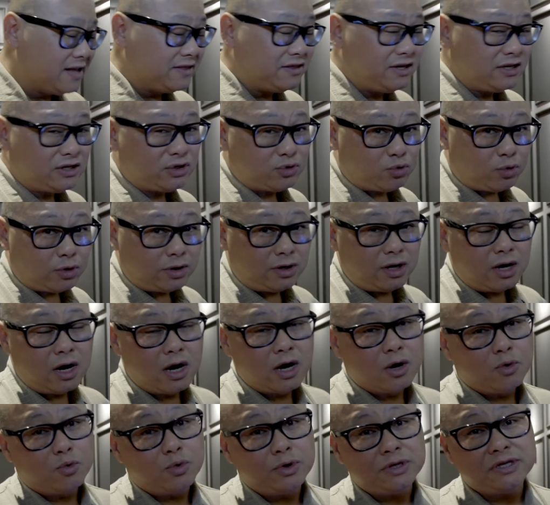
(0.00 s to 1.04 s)
This one,
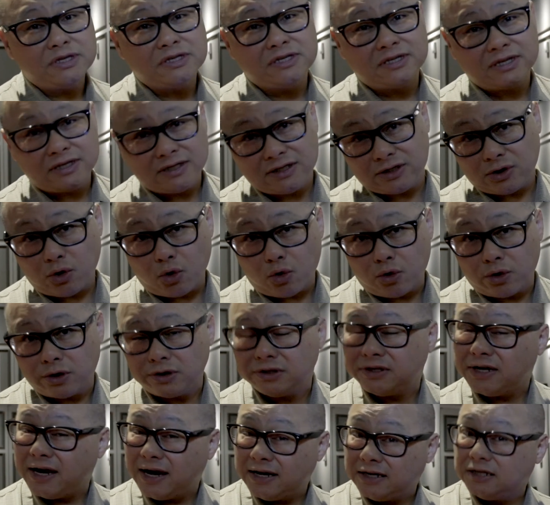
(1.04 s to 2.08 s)
with 6
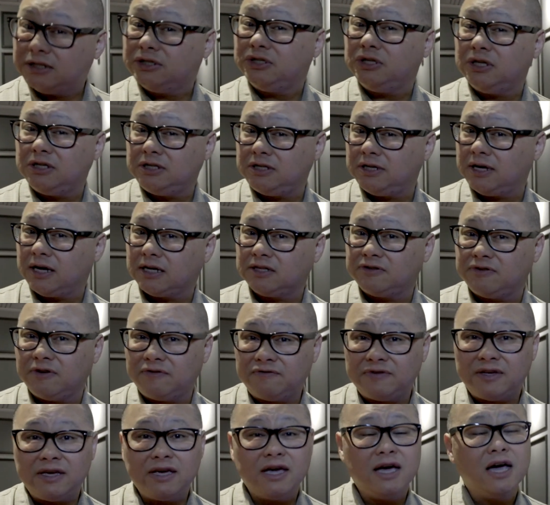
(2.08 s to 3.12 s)
cores and a GTX
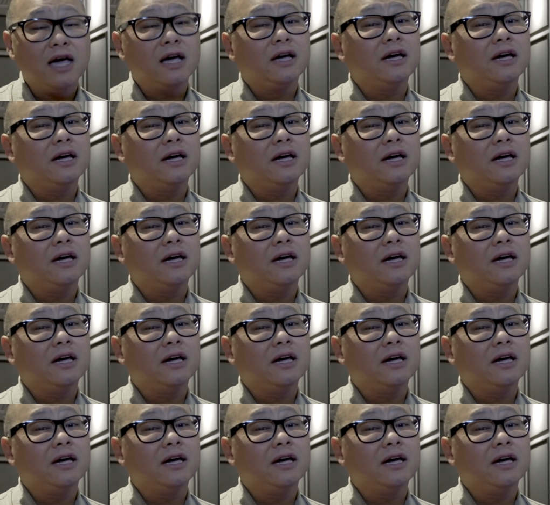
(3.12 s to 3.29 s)
50,